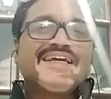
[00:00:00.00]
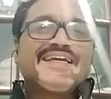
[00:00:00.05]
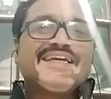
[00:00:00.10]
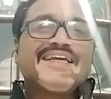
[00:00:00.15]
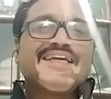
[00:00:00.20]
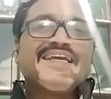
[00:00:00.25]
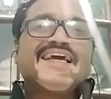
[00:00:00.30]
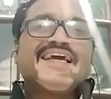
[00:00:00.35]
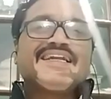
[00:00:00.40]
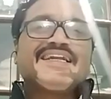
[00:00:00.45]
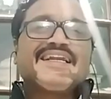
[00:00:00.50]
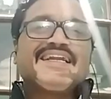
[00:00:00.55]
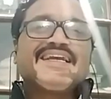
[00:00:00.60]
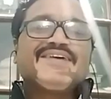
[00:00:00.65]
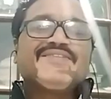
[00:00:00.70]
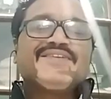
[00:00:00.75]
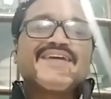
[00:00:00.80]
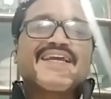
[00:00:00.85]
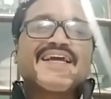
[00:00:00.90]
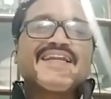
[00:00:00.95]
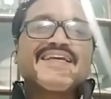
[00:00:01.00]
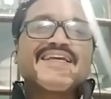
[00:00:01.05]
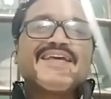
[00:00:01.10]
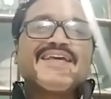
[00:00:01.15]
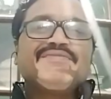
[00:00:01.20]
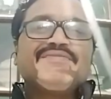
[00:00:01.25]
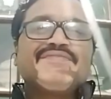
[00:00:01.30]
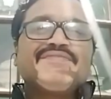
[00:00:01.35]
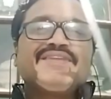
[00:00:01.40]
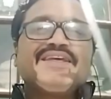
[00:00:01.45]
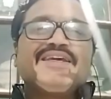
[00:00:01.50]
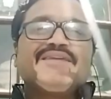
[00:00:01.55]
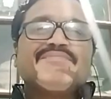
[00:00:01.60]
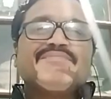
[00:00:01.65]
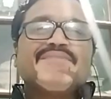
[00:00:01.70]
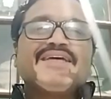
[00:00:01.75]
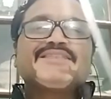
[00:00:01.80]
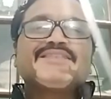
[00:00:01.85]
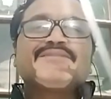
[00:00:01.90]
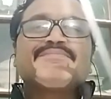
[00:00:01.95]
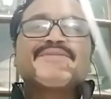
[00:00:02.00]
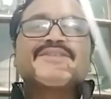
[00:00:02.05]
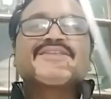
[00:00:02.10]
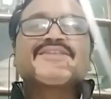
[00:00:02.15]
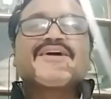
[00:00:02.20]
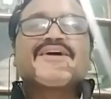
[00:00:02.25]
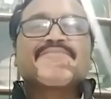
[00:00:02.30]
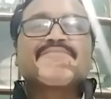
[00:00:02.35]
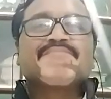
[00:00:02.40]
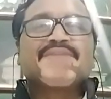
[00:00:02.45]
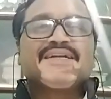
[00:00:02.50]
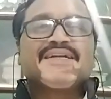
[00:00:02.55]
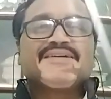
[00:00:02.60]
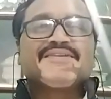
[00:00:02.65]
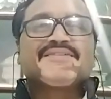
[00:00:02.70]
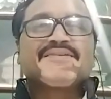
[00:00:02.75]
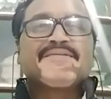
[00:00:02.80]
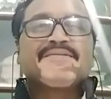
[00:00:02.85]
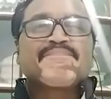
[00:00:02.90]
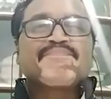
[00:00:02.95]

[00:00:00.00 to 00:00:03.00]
here, we can give it the image of a serpent,